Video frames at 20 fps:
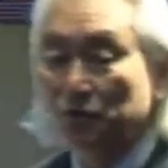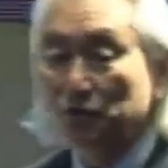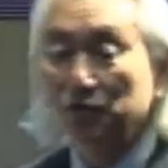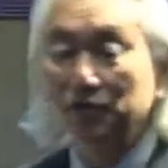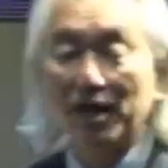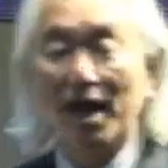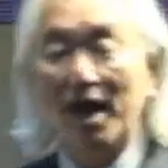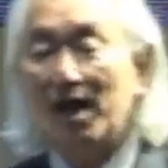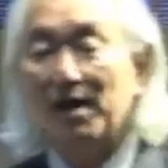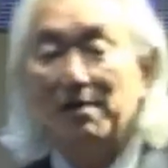do
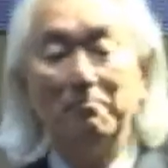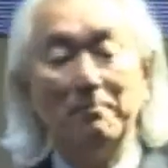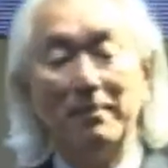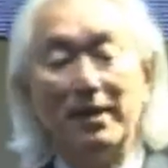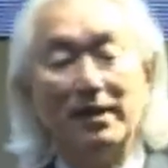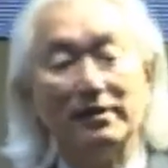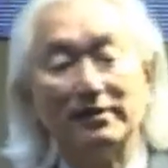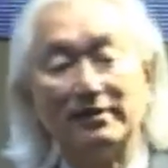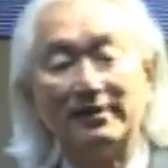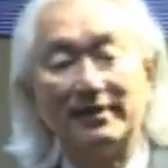not
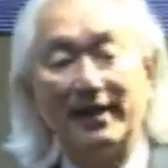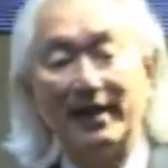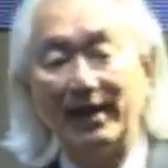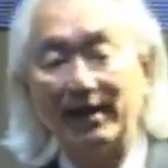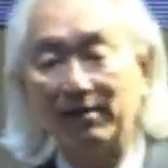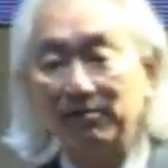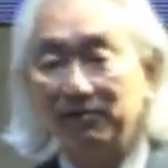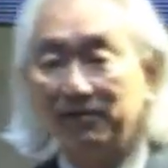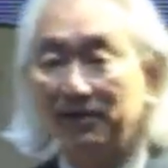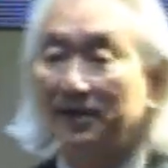melt
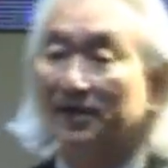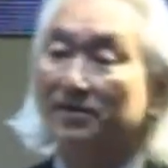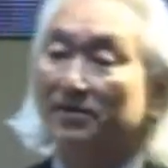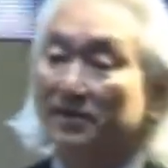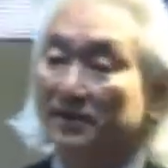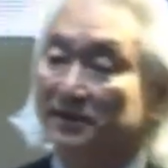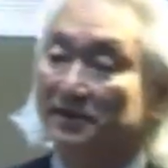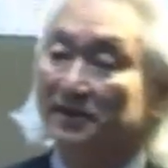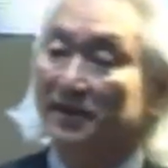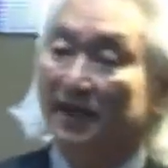down in
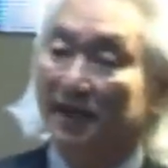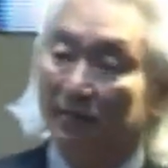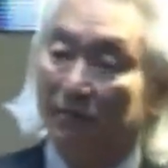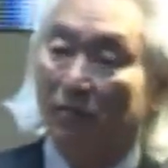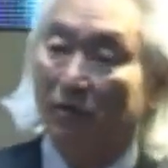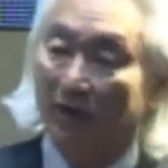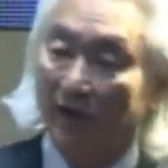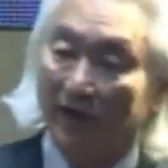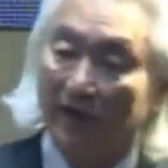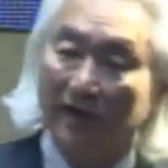the same
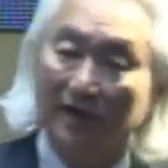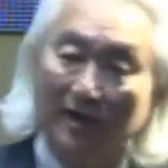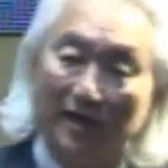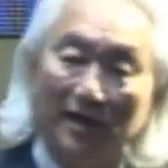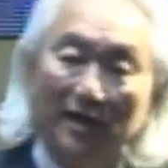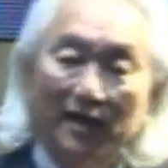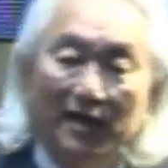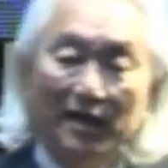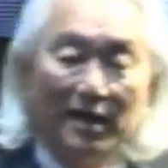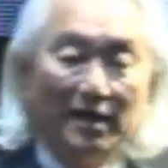way.
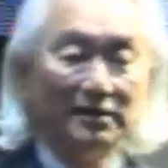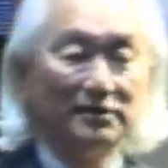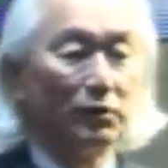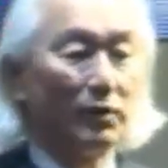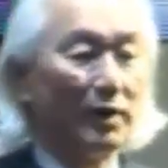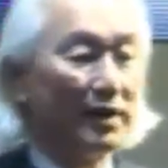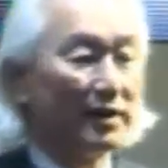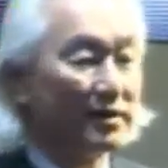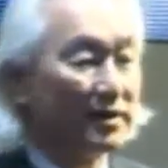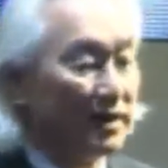And
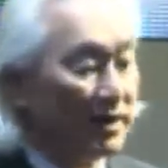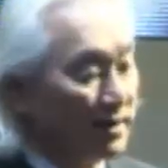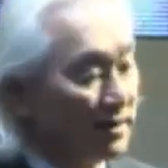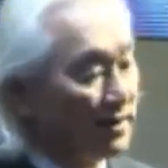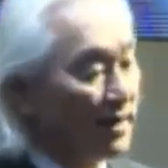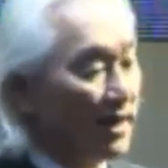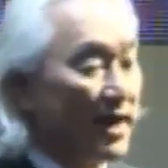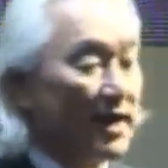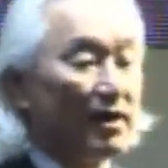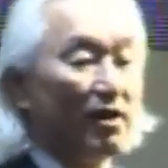so I
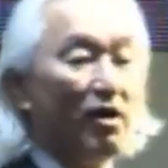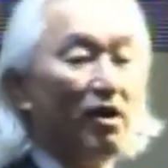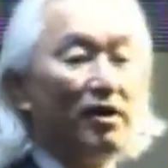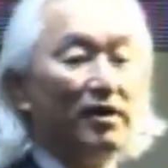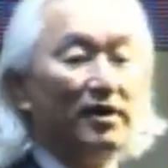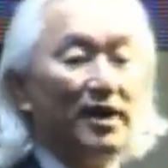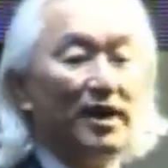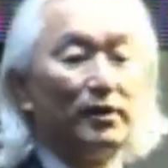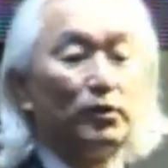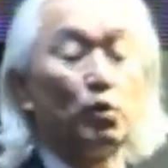think that
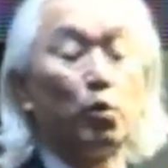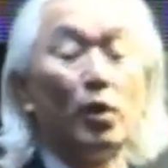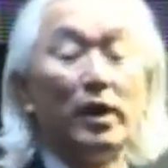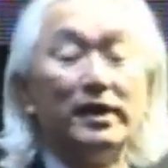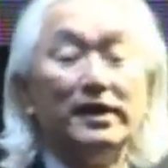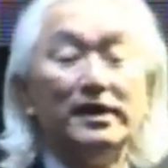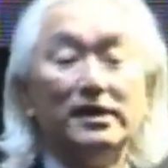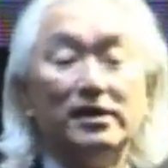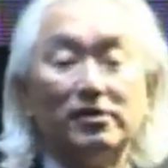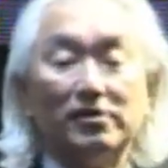on a
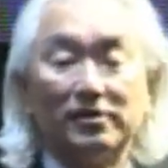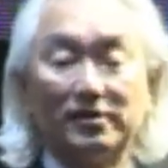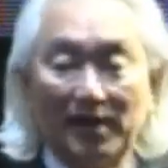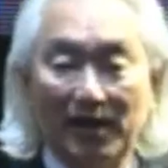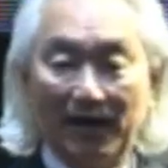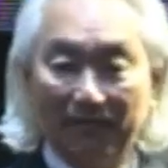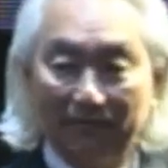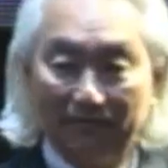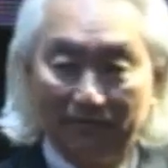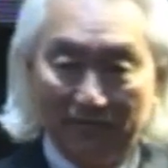20-year
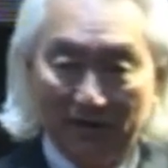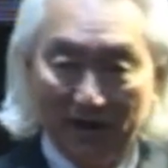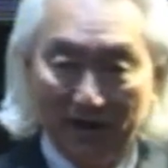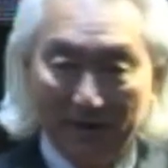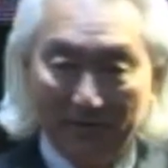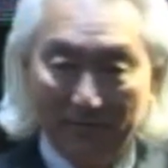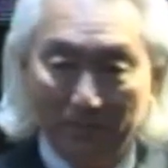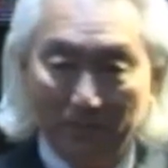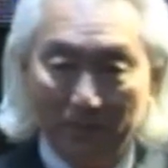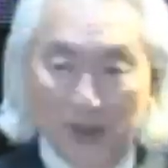time
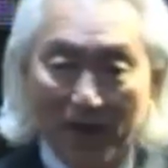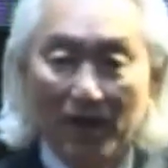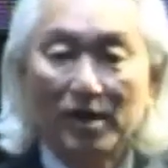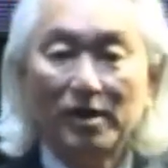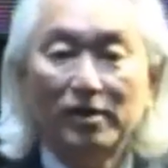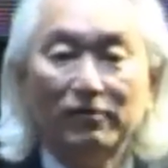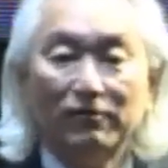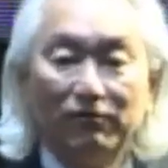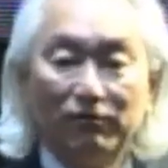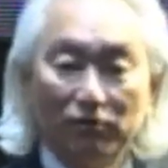frame,
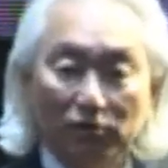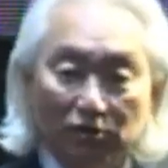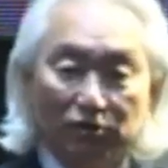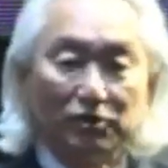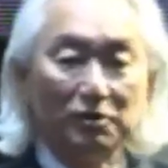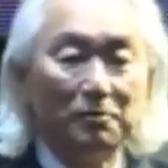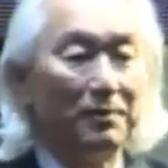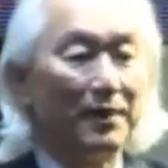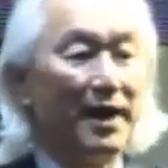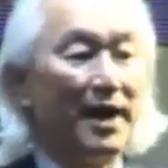
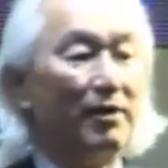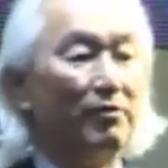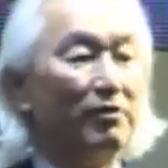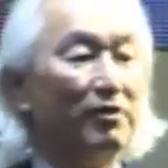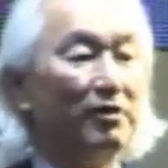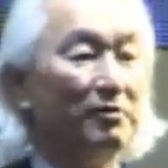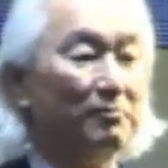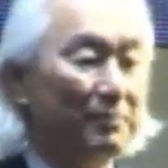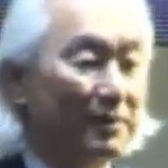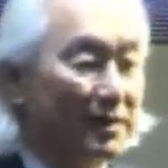fusion
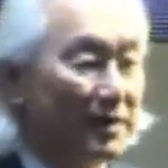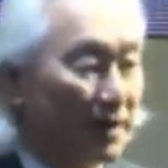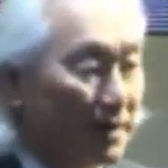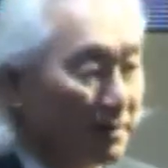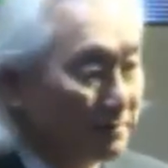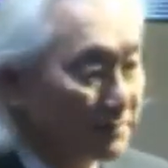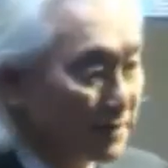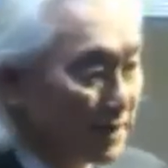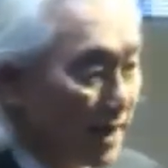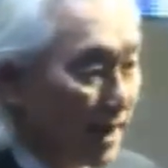power
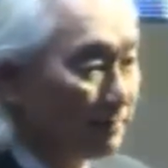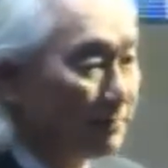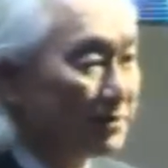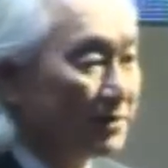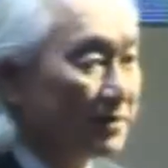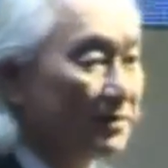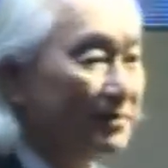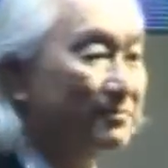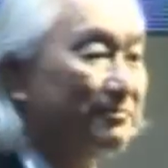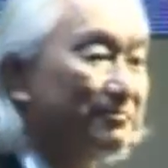becomes an
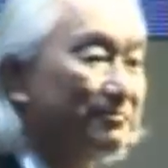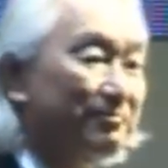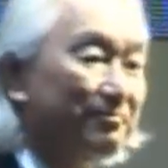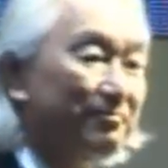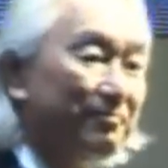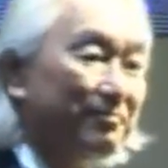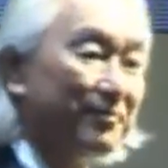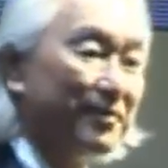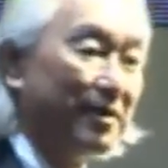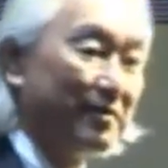option.
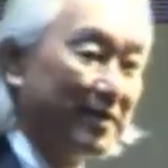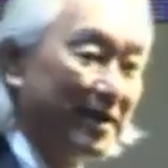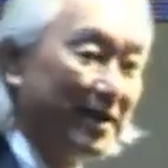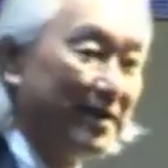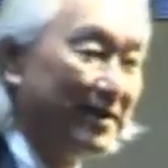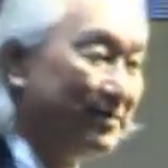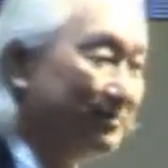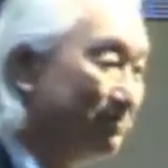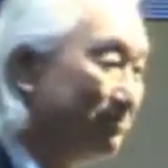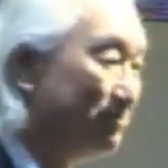
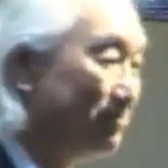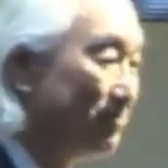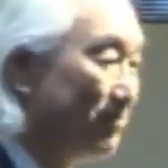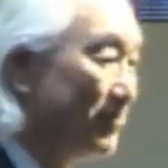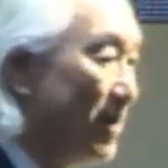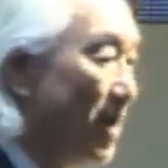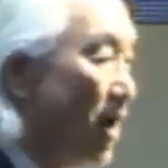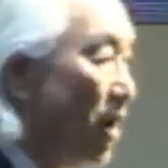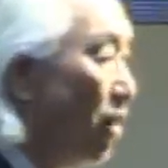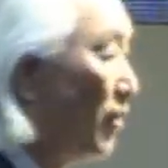Okay?
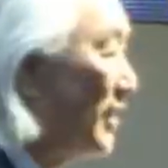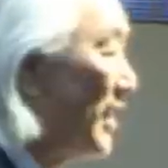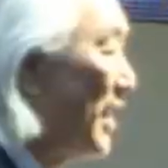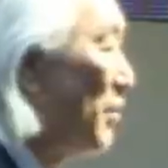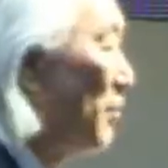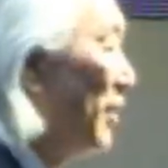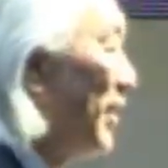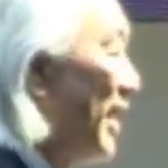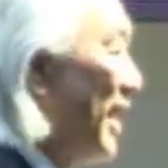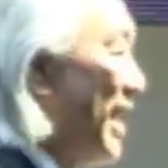Okay,
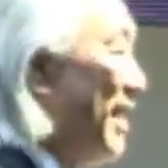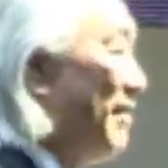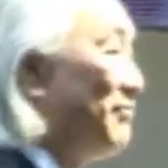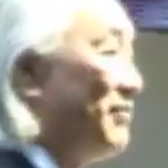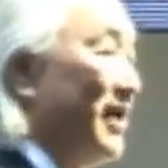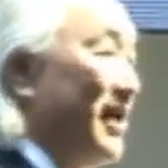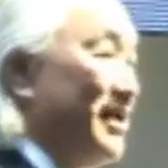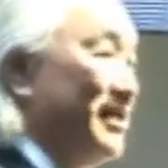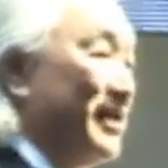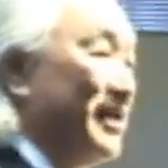well, I have
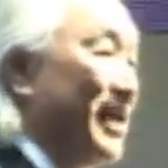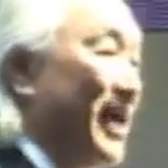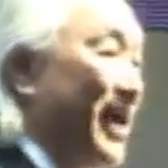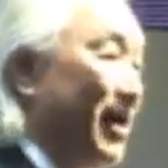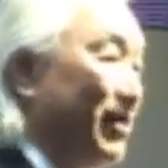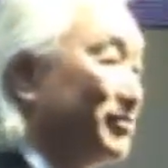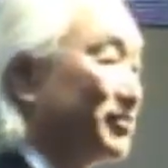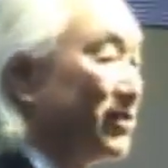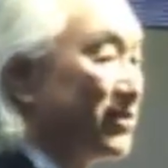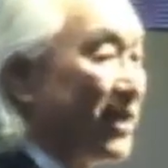to end it
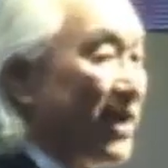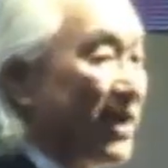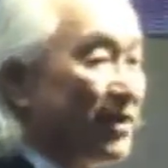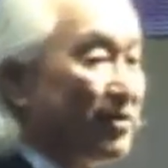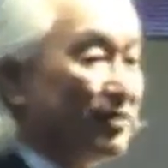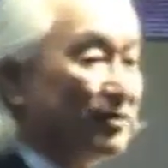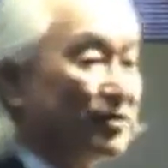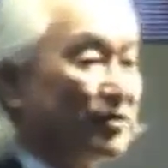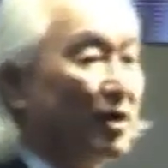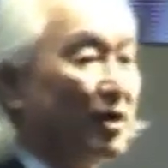now, so
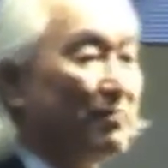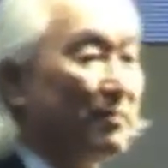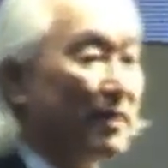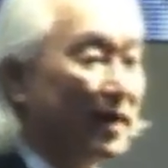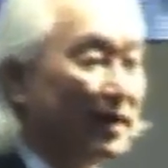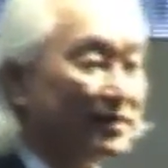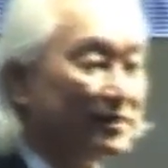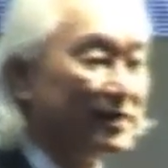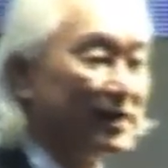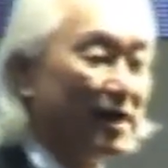thank you so
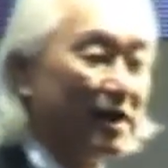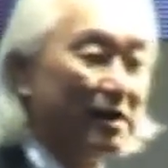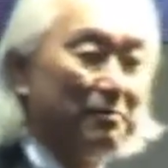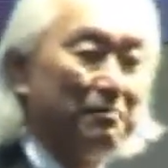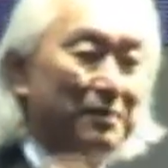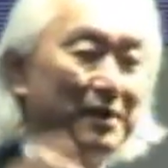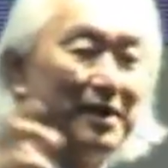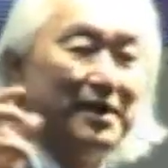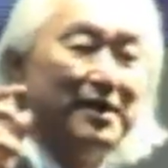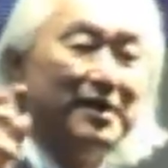much, and I'll
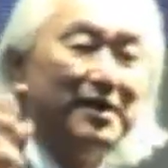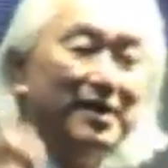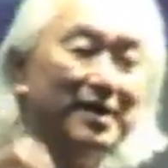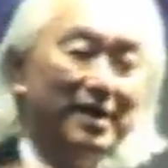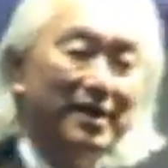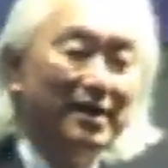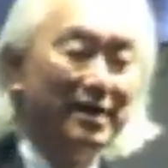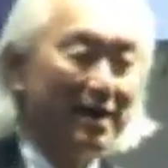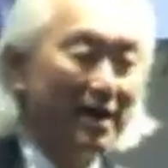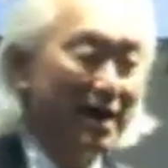be
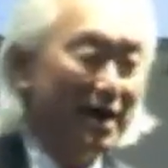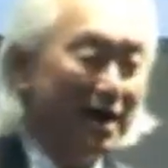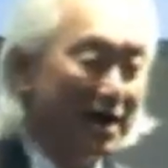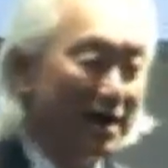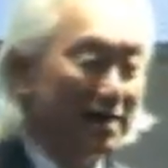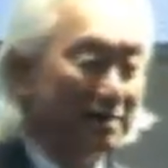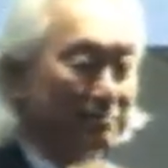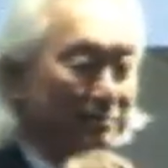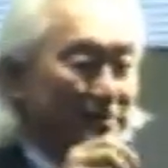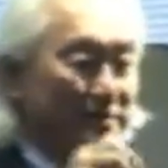
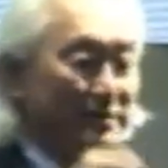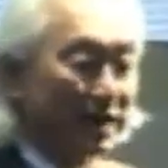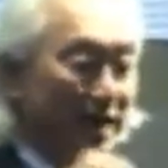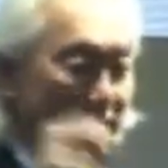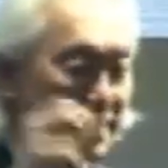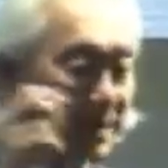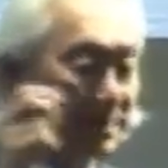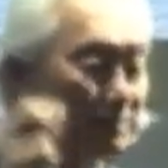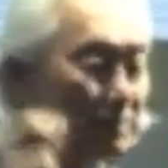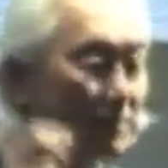uh,
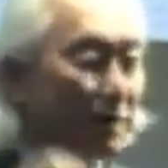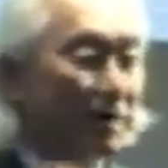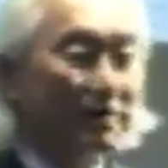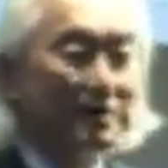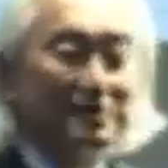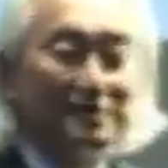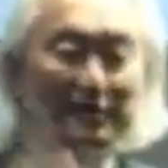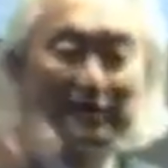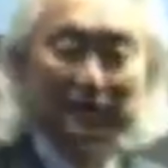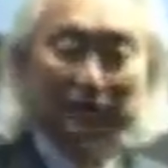signing
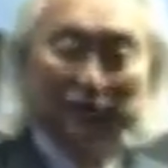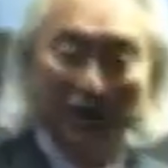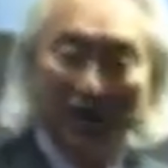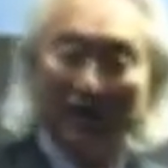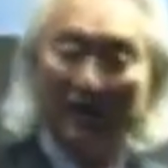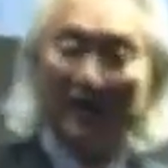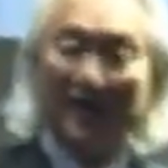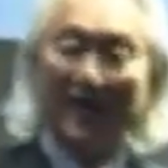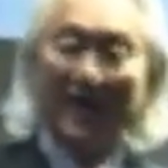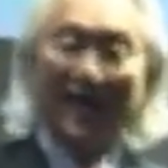books and
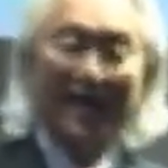shaking